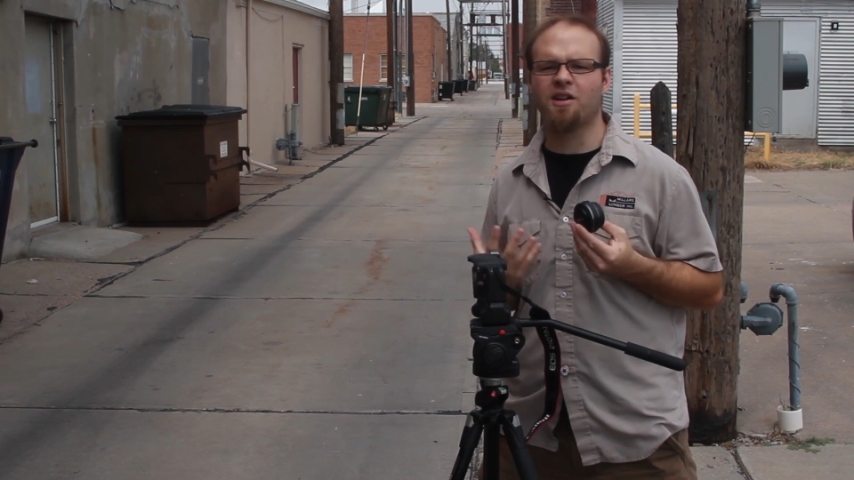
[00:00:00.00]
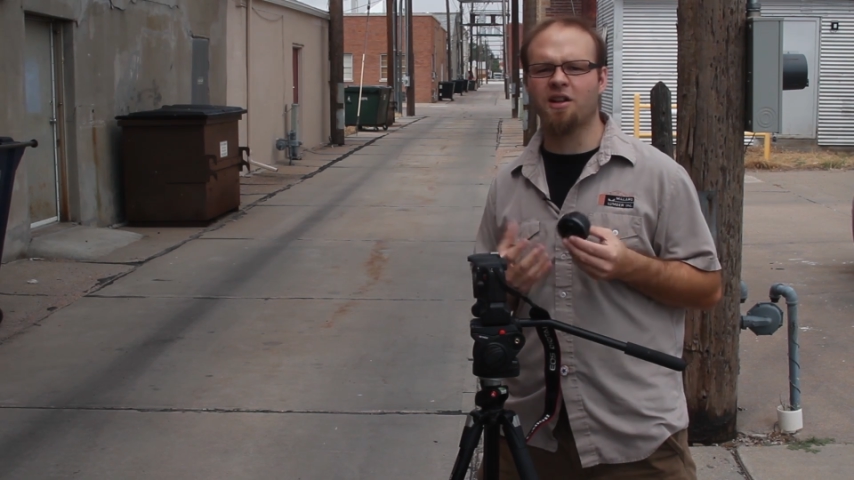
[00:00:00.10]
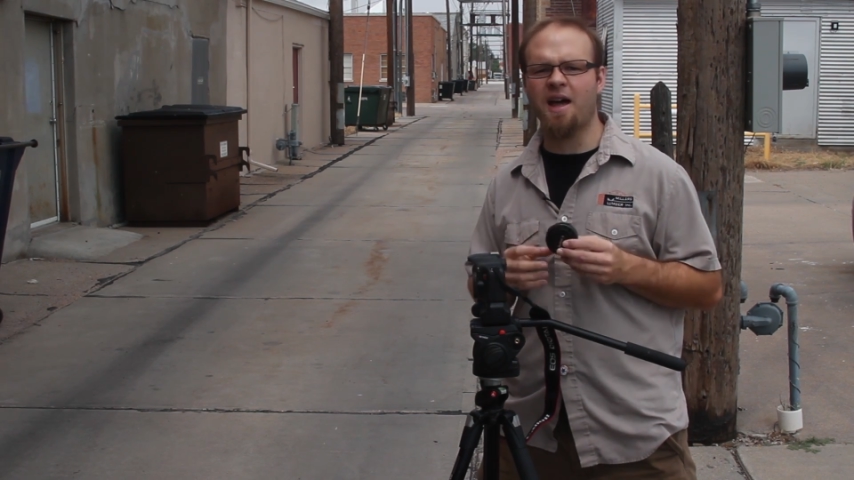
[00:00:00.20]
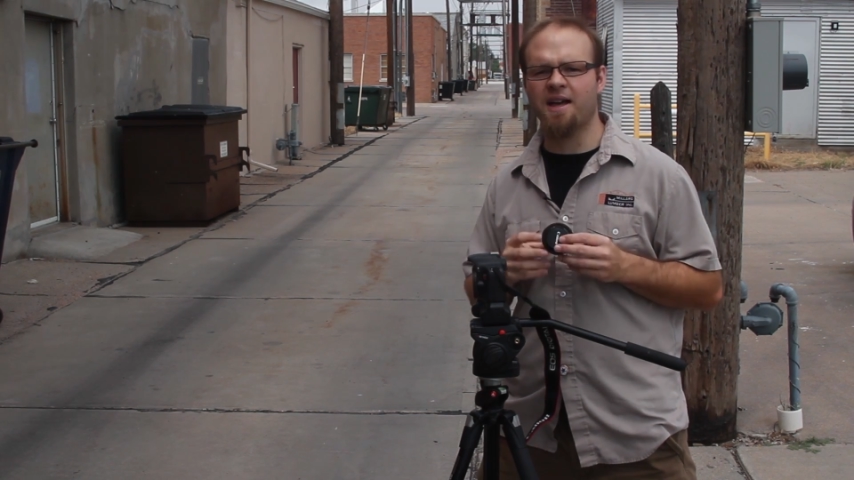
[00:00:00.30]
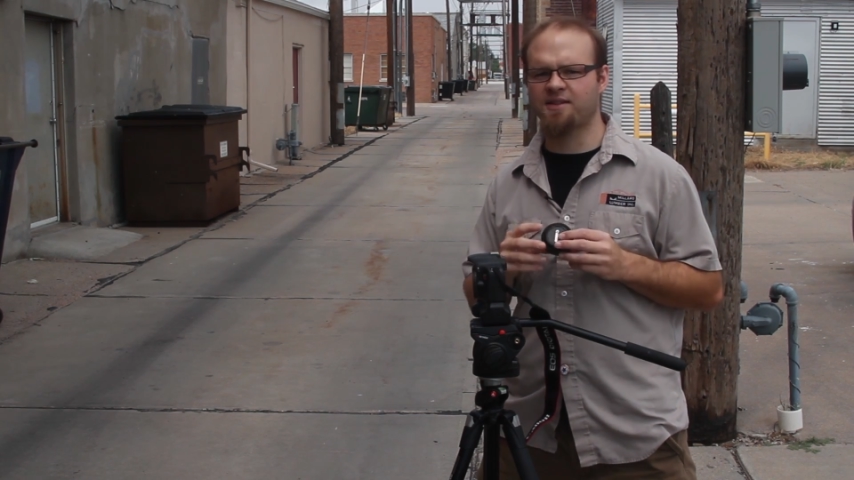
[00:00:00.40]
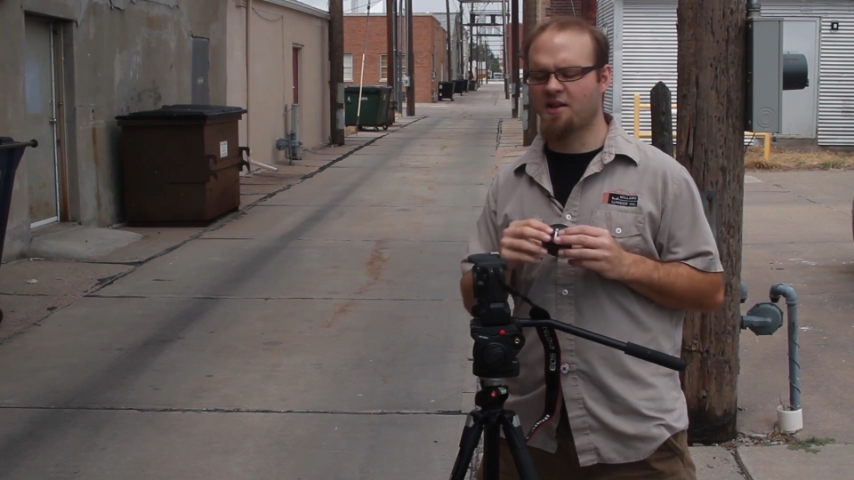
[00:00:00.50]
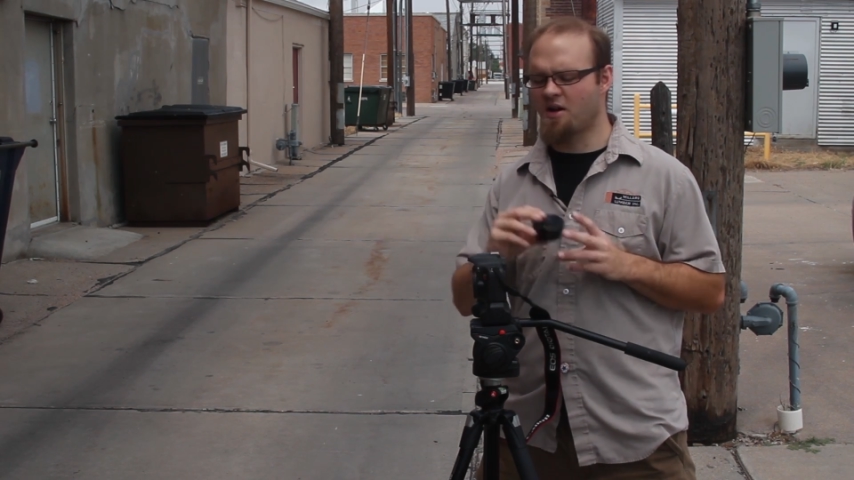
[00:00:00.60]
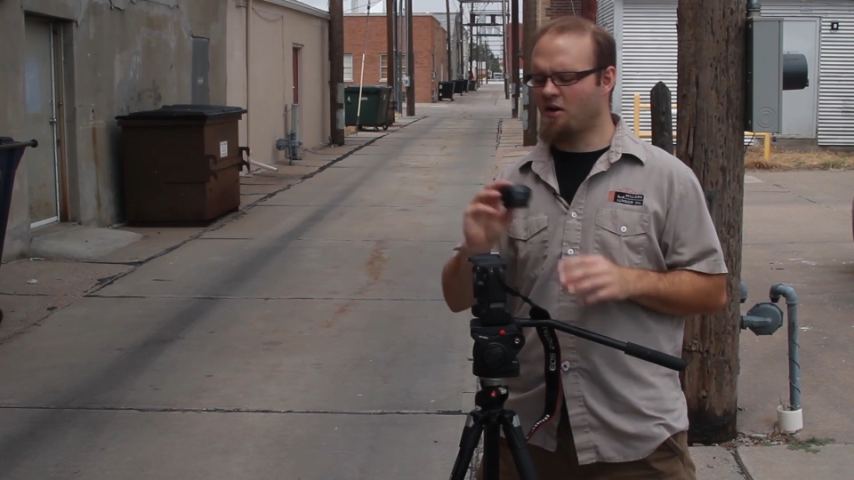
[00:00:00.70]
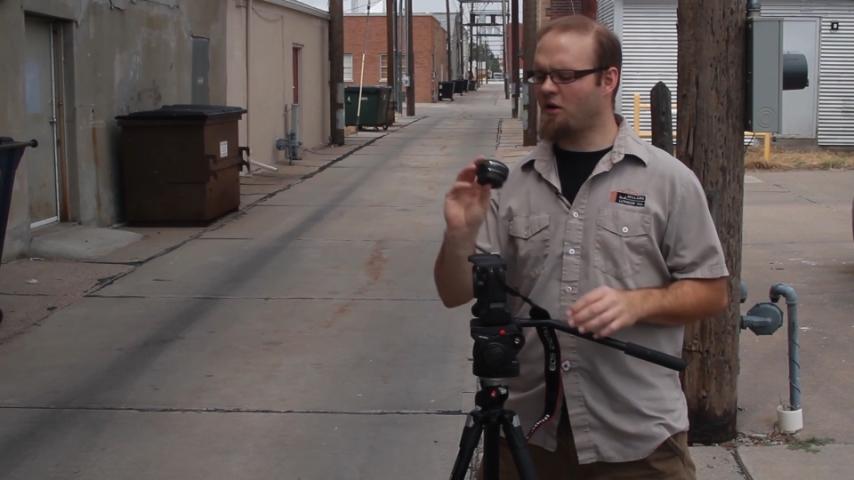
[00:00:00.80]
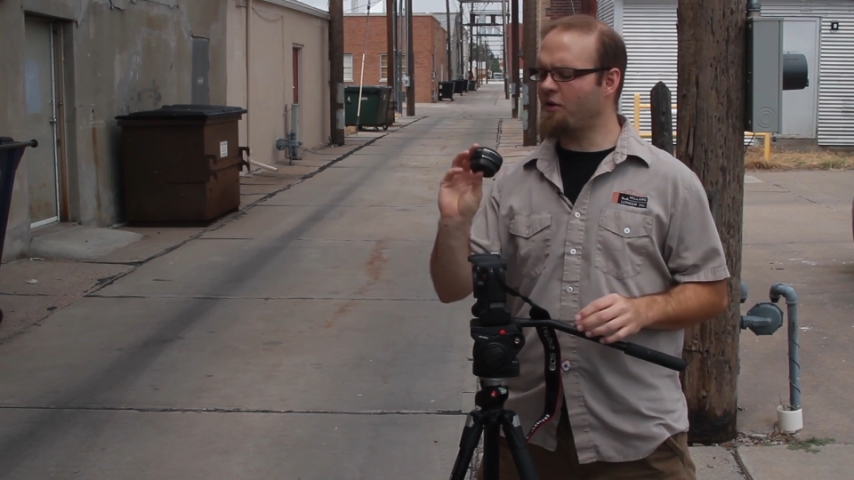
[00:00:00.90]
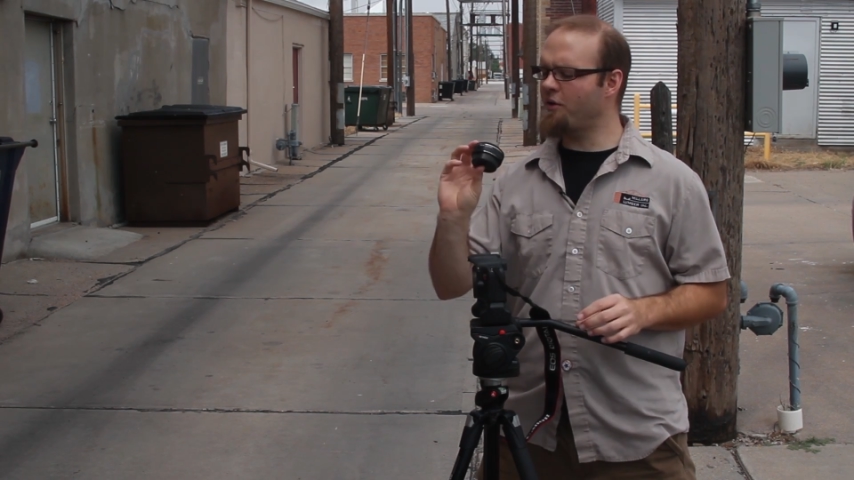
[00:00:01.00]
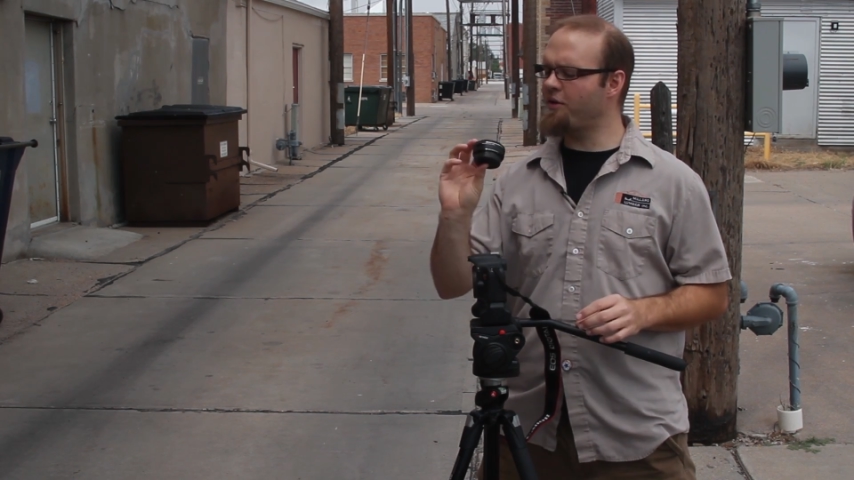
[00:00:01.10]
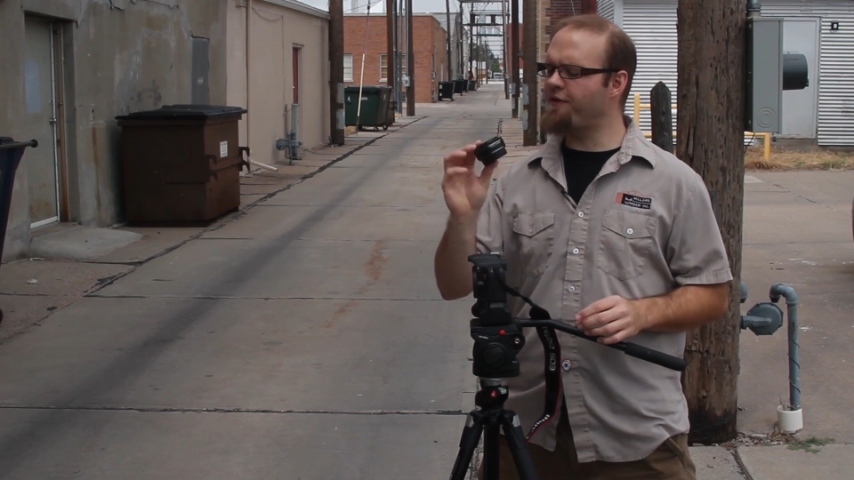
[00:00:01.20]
glass. Although the